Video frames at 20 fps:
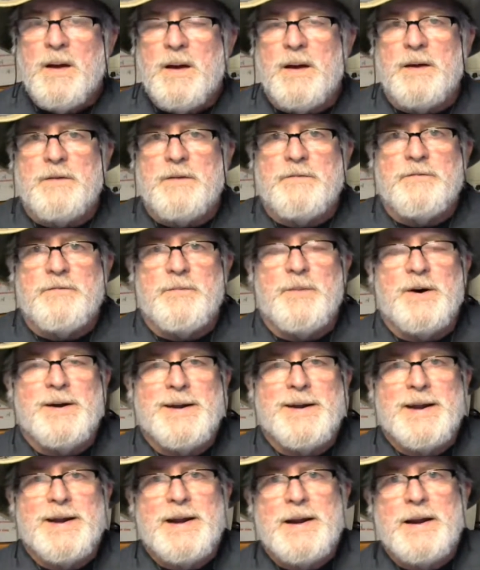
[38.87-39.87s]
Hey
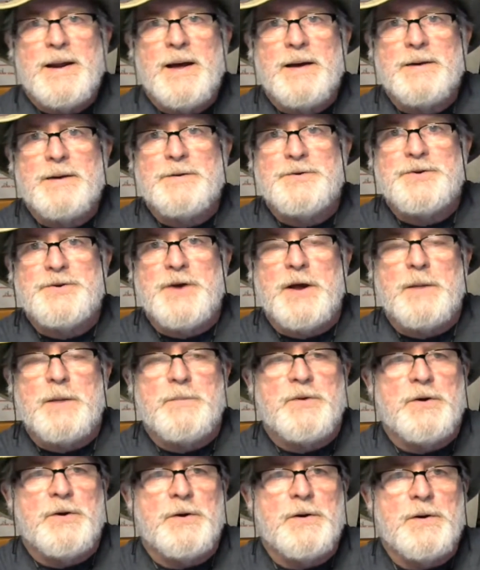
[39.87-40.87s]
everybody, Hiker
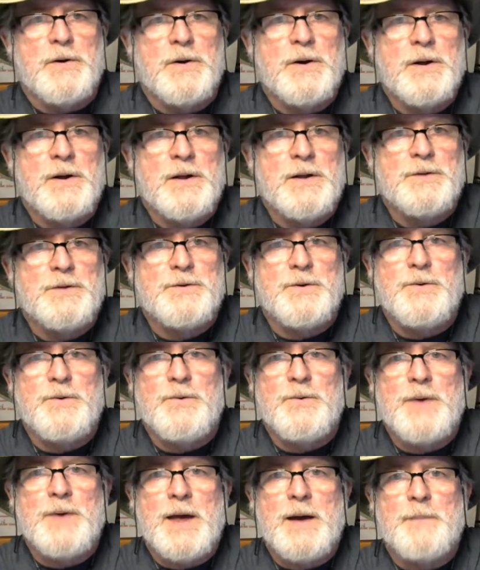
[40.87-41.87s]
James here. Let's
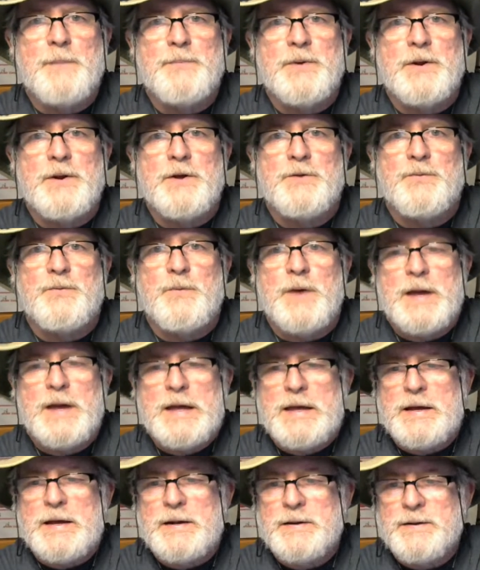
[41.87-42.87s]
go camping this
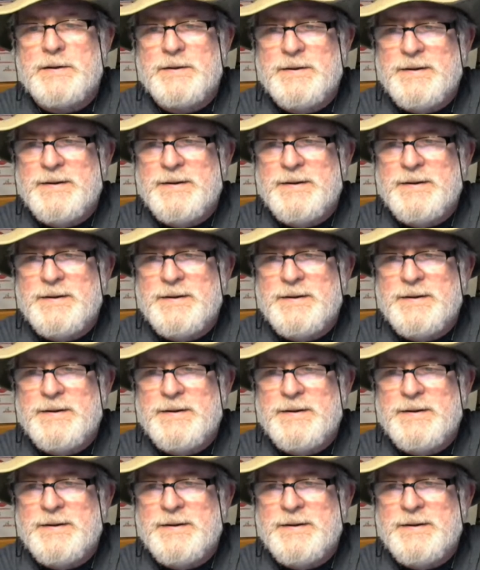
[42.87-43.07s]
weekend.